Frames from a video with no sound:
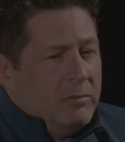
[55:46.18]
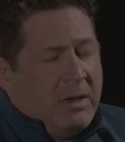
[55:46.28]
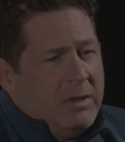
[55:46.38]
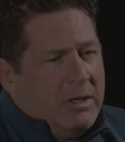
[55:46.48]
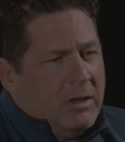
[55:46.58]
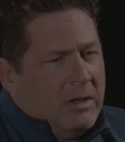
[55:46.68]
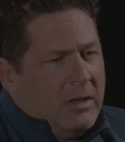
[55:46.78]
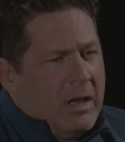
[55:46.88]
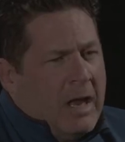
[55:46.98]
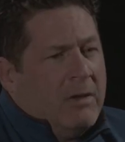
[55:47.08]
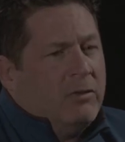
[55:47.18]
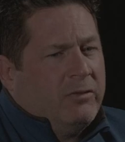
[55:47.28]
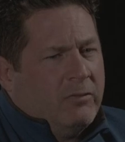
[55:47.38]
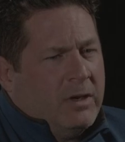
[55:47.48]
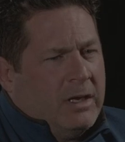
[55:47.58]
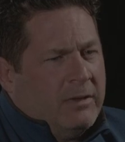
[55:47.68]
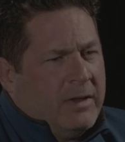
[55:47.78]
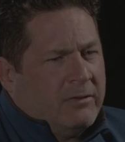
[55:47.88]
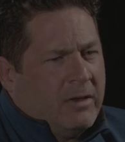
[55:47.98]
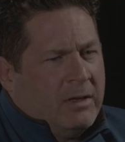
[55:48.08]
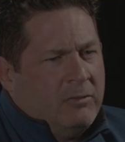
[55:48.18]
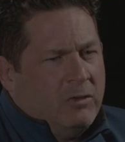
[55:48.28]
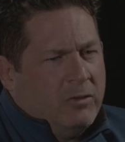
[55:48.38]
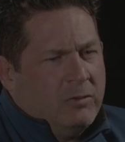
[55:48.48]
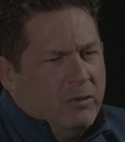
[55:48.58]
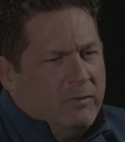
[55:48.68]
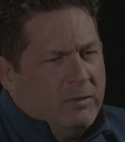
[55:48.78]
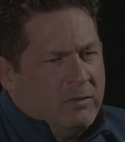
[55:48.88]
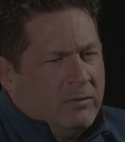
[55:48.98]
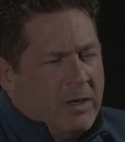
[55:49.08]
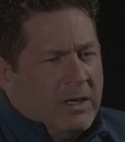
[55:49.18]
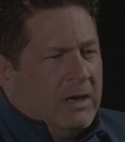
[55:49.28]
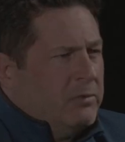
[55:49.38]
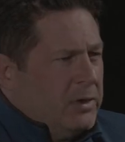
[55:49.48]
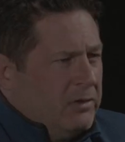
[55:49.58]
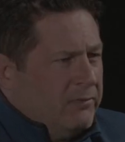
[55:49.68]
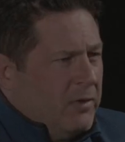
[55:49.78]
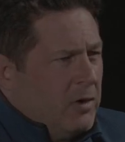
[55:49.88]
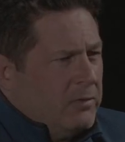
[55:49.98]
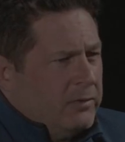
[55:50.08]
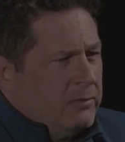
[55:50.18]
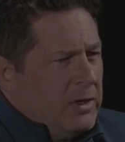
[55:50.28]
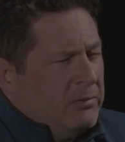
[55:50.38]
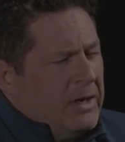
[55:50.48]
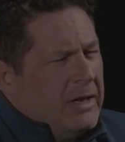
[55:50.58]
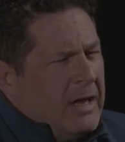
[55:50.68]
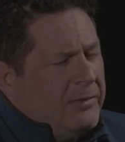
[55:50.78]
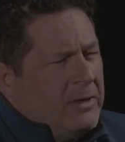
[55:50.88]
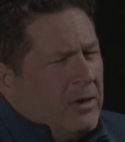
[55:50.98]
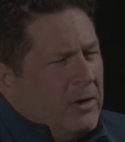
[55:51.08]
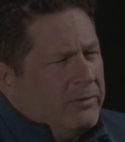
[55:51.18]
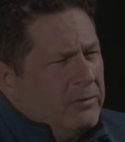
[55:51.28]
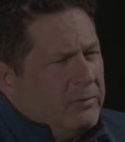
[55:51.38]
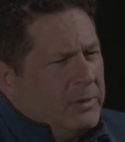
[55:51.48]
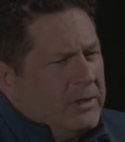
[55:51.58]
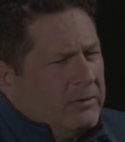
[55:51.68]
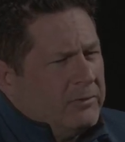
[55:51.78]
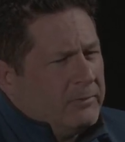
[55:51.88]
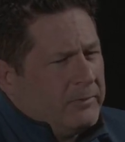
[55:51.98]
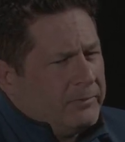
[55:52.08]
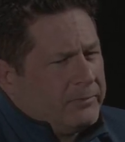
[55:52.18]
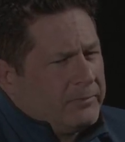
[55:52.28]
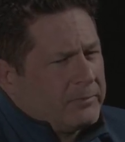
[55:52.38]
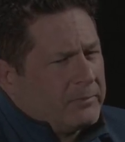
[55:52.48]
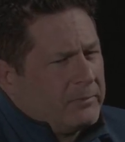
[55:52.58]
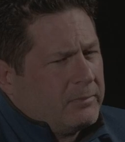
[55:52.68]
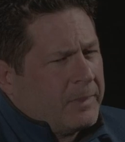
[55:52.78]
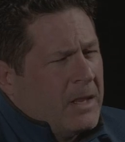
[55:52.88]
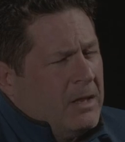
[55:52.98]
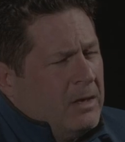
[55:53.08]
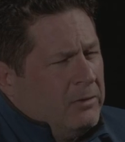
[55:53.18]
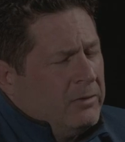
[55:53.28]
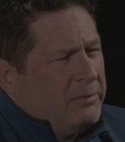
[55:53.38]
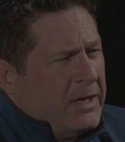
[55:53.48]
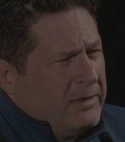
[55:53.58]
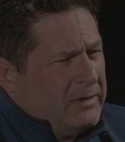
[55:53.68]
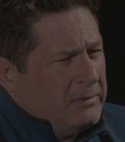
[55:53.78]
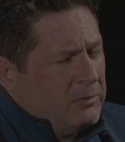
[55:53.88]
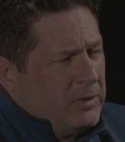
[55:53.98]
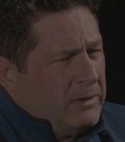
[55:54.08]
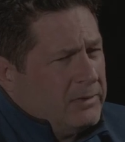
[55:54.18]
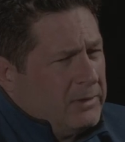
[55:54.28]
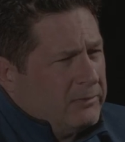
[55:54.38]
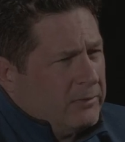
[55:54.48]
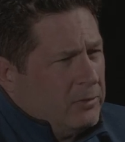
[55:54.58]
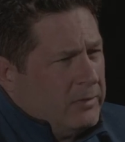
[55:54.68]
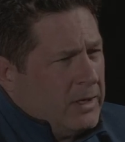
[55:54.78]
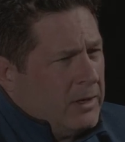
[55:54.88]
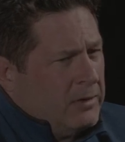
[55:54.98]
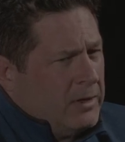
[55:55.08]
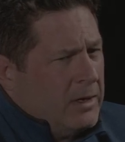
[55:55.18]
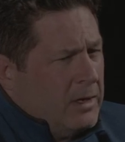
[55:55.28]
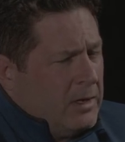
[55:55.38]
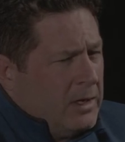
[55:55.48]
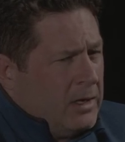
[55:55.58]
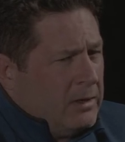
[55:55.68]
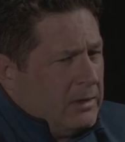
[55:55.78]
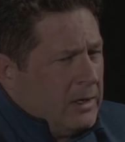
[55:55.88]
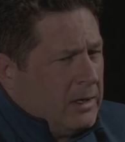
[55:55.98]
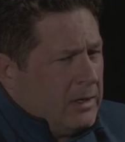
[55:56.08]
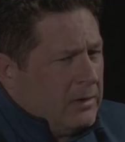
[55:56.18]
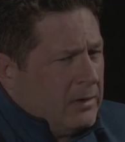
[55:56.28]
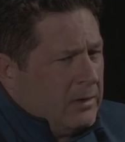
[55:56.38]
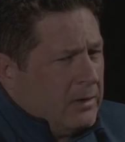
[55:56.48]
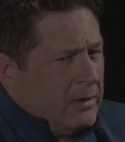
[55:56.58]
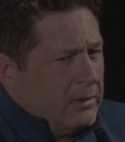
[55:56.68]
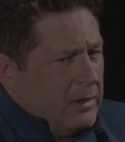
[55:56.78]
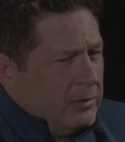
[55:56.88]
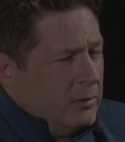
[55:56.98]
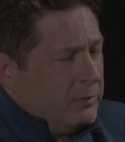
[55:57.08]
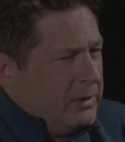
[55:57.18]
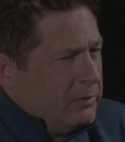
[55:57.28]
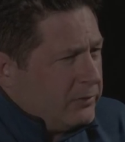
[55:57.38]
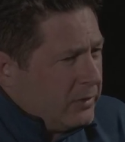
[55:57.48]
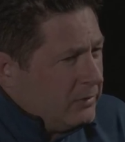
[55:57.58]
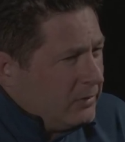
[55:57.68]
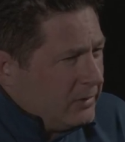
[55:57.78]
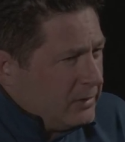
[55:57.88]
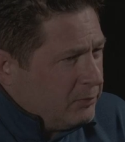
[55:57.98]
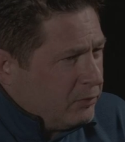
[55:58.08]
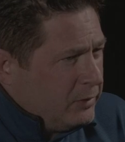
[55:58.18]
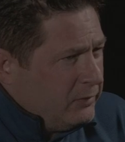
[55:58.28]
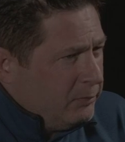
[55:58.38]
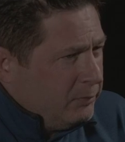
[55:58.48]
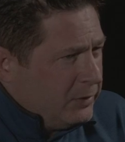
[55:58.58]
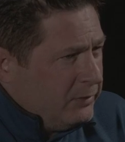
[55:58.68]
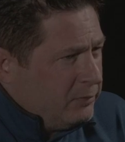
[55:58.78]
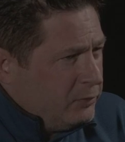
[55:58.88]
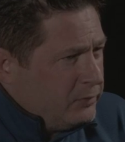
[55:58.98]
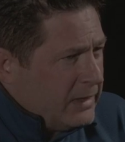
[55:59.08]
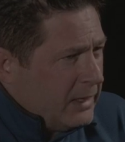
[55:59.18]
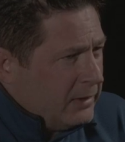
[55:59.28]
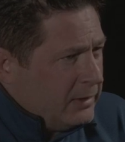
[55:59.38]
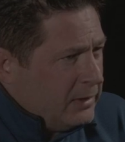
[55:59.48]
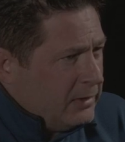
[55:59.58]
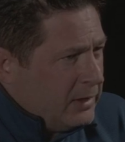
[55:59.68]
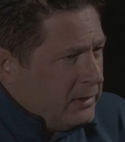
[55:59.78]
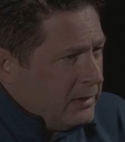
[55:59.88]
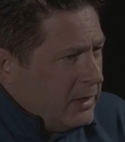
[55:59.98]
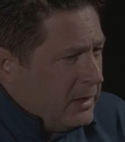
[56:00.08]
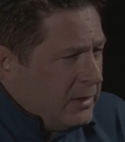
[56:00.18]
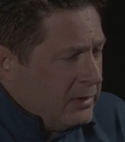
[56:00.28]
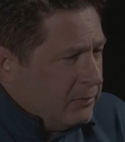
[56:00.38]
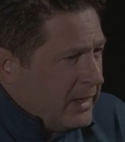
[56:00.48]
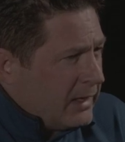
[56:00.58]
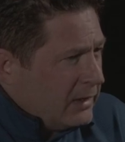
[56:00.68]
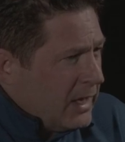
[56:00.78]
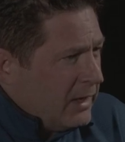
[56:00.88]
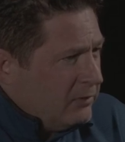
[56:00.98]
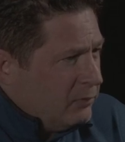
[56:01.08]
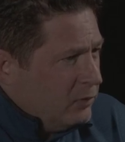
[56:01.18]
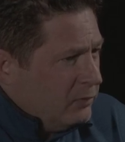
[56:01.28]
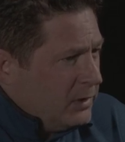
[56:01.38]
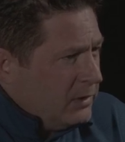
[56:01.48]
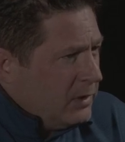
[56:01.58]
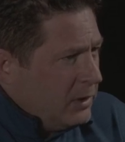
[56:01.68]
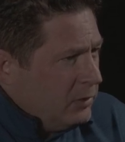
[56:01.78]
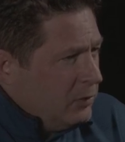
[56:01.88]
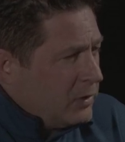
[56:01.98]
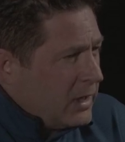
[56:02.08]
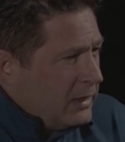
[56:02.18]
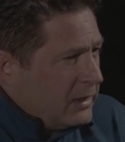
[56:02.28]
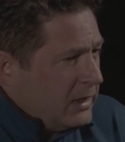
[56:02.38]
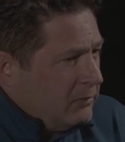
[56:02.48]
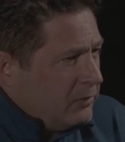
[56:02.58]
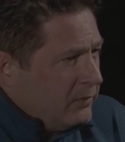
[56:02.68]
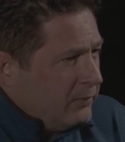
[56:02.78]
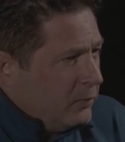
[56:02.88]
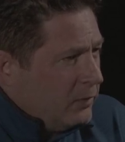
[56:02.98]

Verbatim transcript: you know maybe I wasn't ready at that time. You know, the movie wasn't ready, everybody involved wasn't ready. But I, I think also it's because during the pandemic when everything slowed down and and and uh, you know people started looking at the police, police brutality and and the Black Lives Movement, you know, kind of came to the